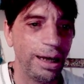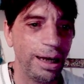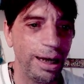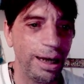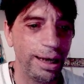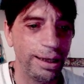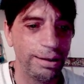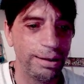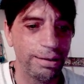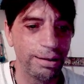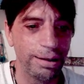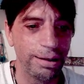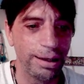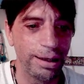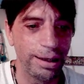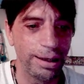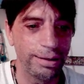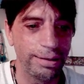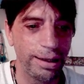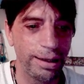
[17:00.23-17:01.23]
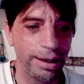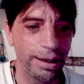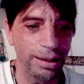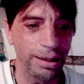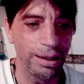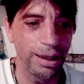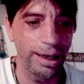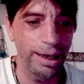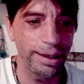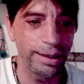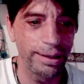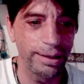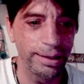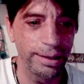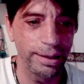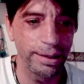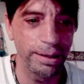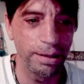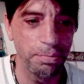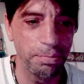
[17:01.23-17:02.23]
at uh, 10 o'clock
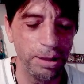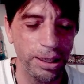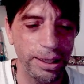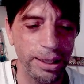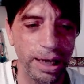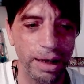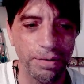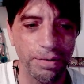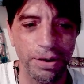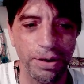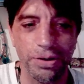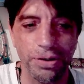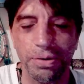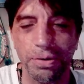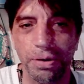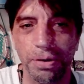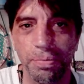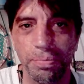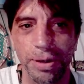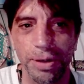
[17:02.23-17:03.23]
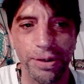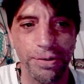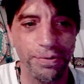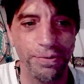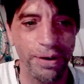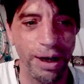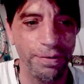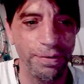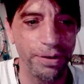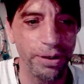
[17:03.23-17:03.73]
uh, midheaven is going to be at 5